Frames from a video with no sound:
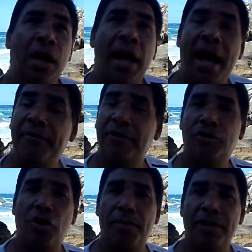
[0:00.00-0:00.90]
I've
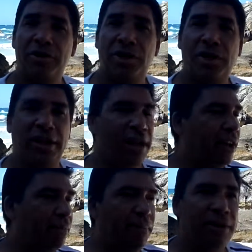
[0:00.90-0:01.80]
enjoyed my journey.
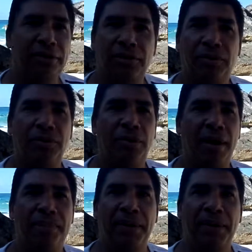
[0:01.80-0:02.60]
I've been to a